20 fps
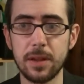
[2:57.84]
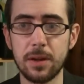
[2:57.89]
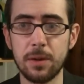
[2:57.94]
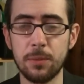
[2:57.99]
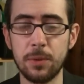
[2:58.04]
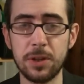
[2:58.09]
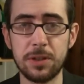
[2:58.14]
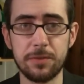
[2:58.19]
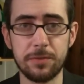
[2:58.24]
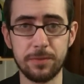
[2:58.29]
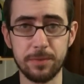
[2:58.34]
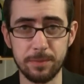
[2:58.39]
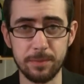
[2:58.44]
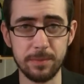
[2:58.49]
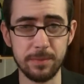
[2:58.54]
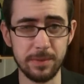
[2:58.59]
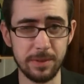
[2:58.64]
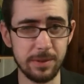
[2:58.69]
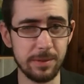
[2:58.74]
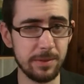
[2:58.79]
wish,
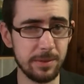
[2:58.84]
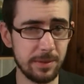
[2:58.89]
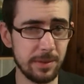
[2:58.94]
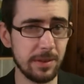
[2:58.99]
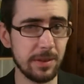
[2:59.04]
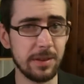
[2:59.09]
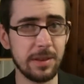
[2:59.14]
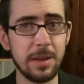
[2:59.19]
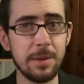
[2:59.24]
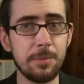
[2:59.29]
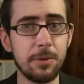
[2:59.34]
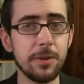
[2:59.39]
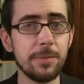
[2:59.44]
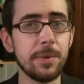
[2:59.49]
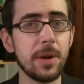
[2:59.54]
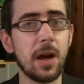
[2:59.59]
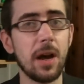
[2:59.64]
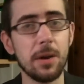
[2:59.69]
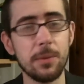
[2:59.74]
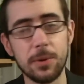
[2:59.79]
the
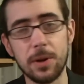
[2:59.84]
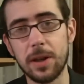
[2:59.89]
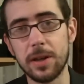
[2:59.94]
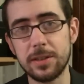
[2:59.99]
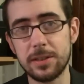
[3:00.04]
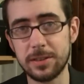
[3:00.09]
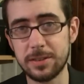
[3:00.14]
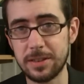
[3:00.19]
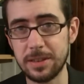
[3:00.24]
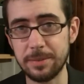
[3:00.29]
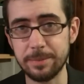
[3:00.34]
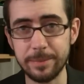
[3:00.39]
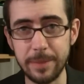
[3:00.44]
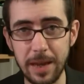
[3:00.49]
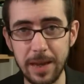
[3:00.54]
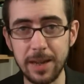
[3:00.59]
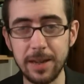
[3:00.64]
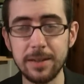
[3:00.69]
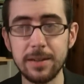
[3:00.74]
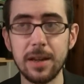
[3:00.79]
improvement I would like to see
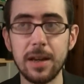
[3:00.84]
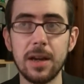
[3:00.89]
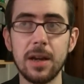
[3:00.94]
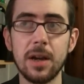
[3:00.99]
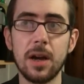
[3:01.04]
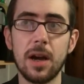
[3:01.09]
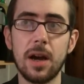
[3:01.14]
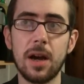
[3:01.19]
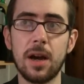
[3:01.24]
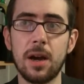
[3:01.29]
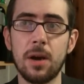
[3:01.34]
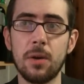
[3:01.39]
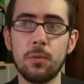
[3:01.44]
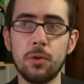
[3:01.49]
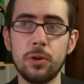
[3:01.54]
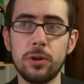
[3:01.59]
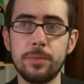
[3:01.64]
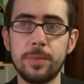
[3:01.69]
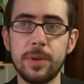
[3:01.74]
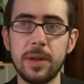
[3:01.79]
made
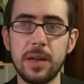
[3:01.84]
would